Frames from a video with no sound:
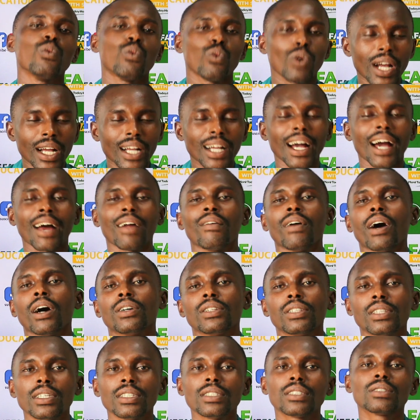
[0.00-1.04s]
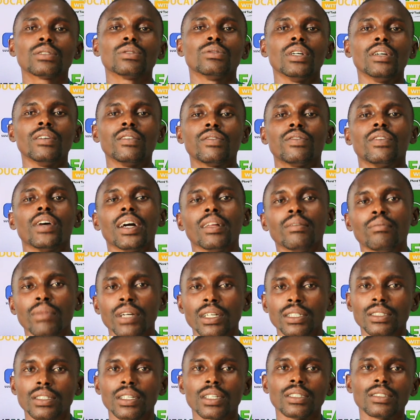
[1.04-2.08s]
work around these rain-fed
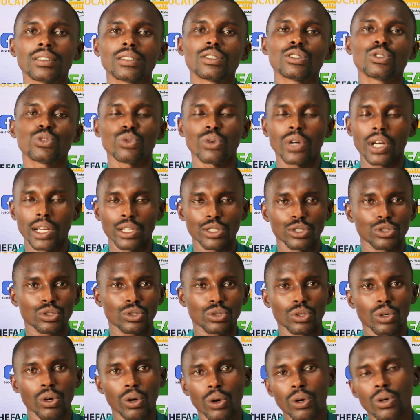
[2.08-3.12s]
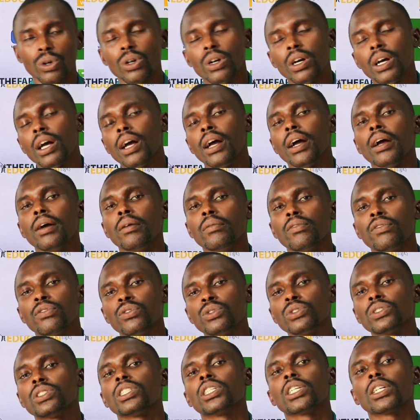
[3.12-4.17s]
methods to ensure
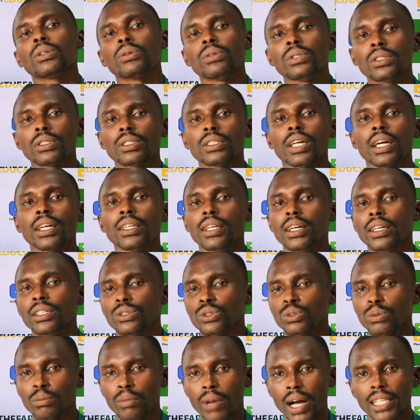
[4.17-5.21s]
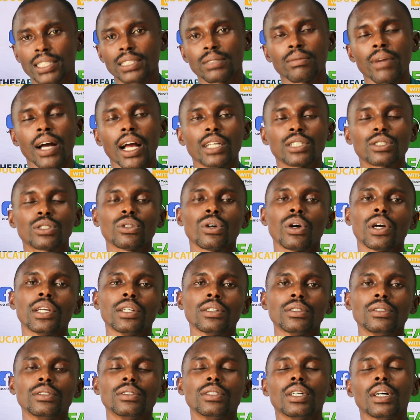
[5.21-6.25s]
food security and then to maximize your
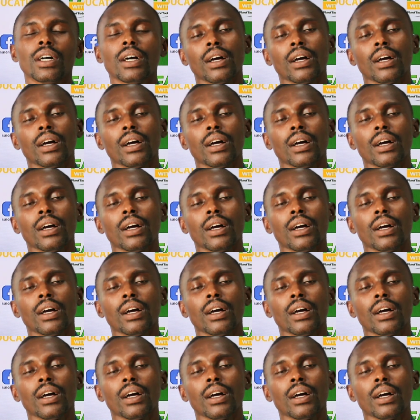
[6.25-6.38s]
yield.